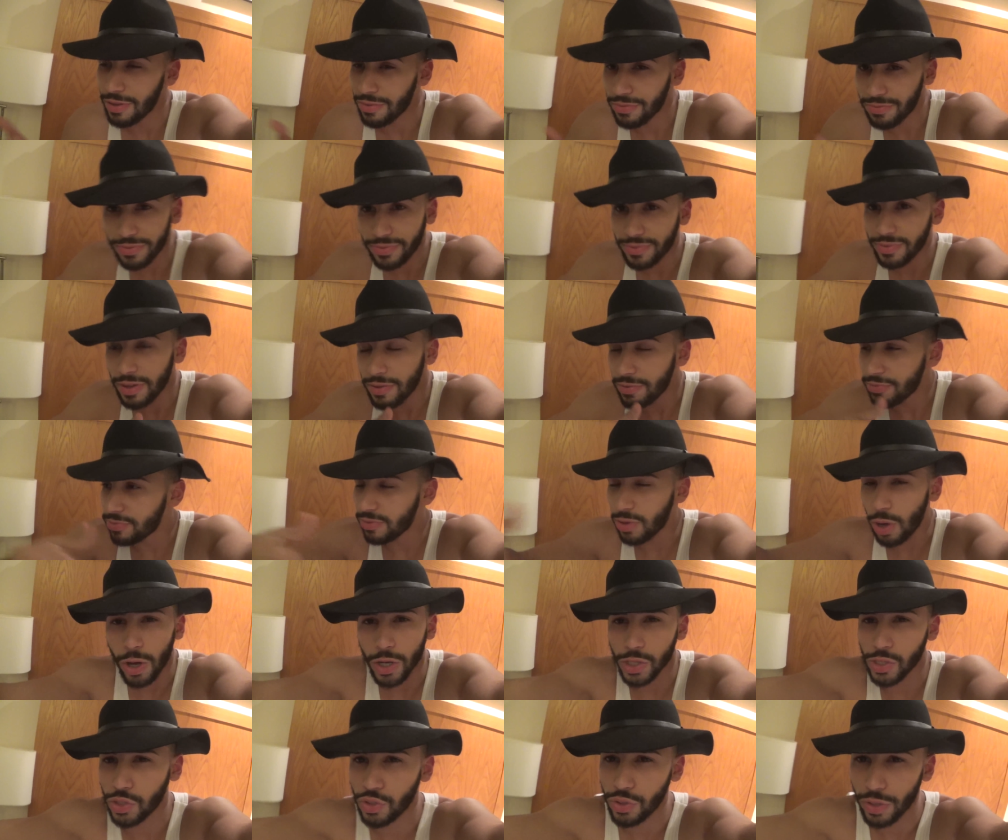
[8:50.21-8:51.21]
If if
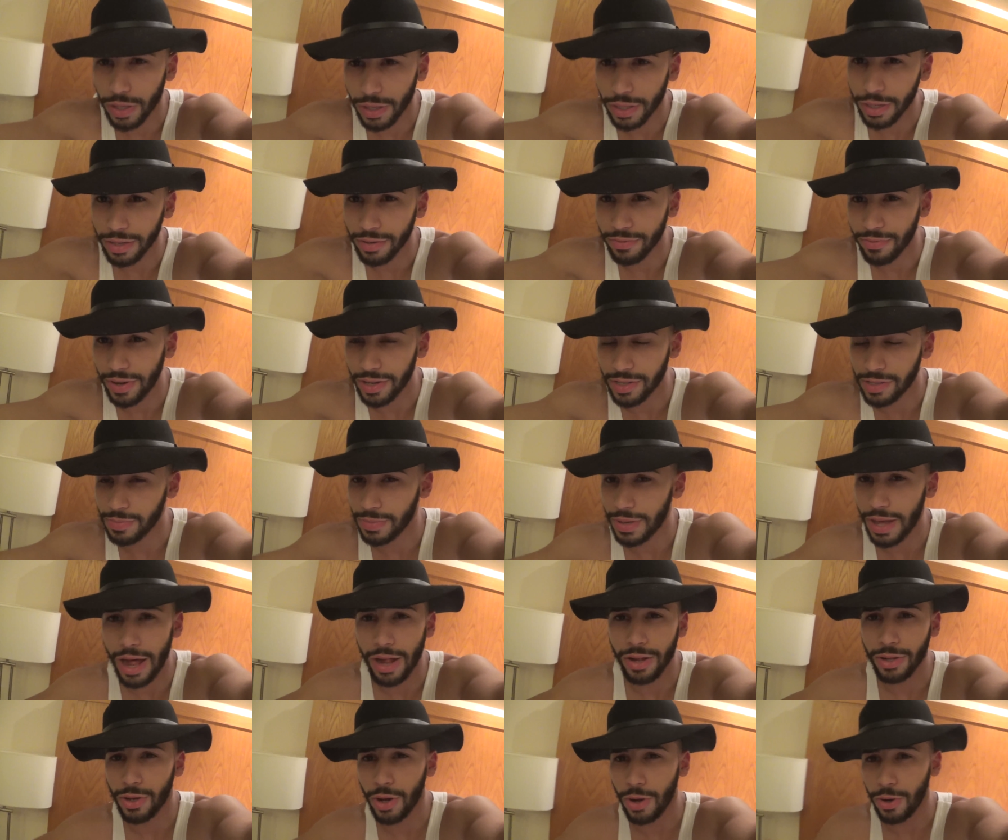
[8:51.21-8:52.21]
Australia invites me,
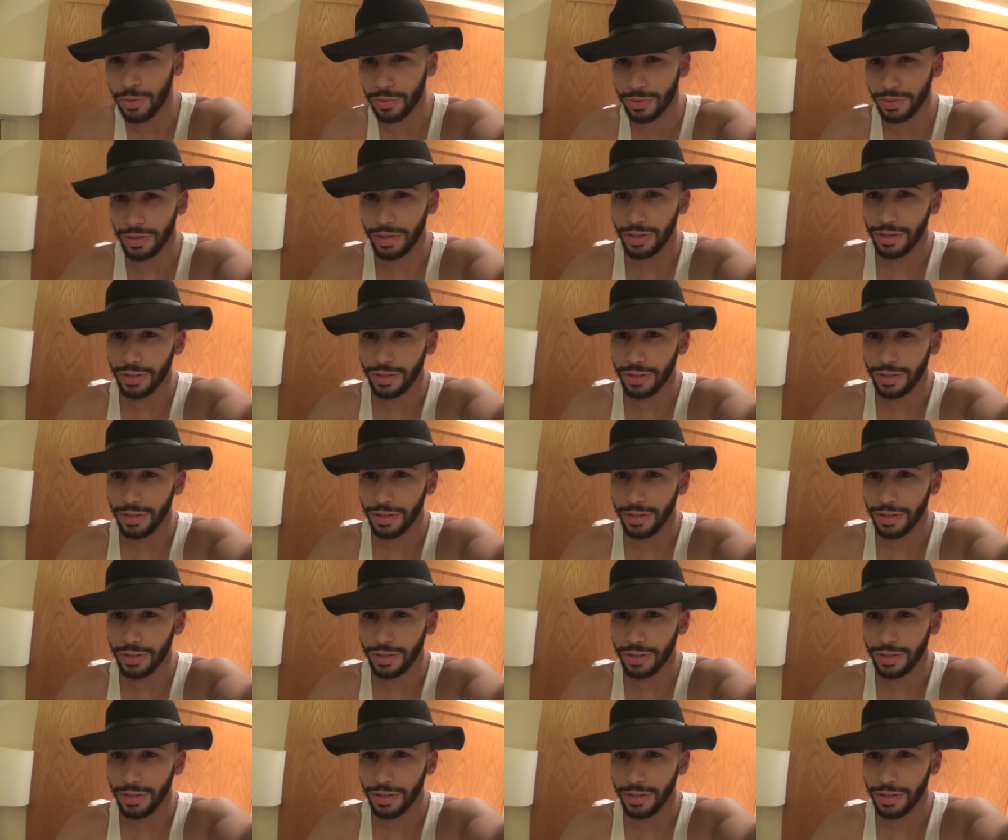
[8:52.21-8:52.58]
I'll go.